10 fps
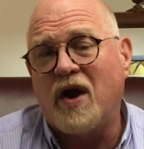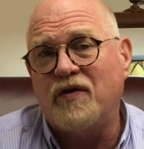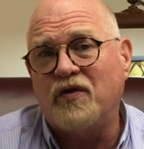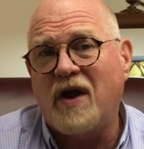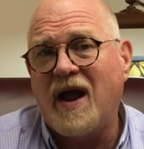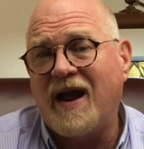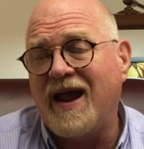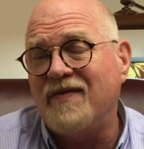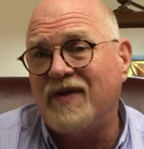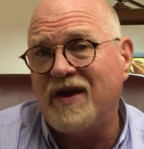rather die,
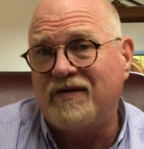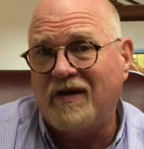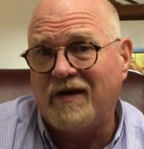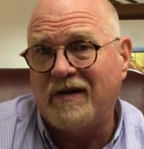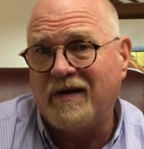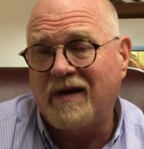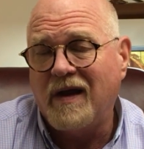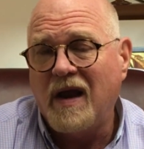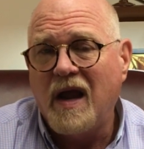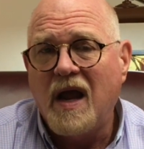and they did,
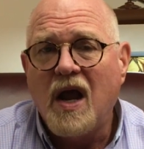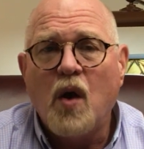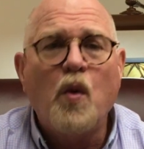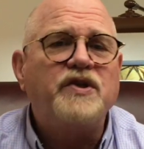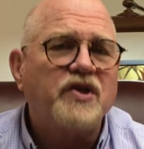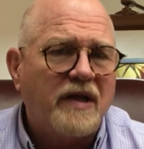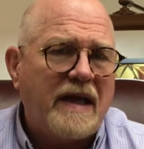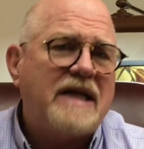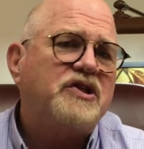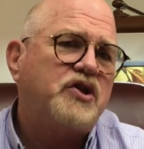which
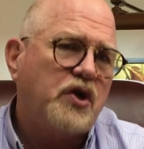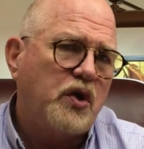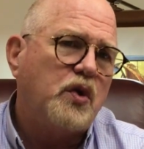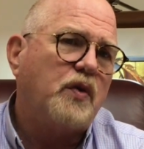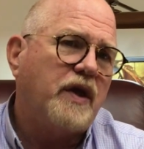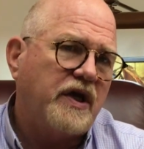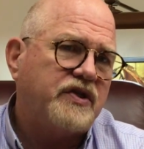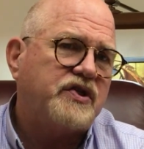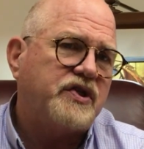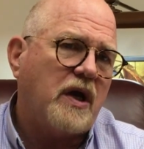led to
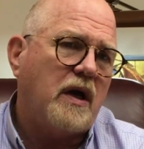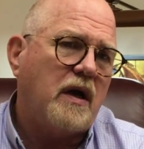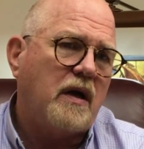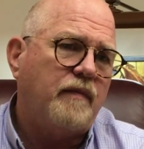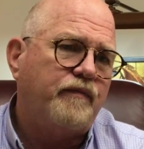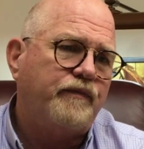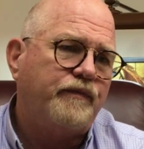this, I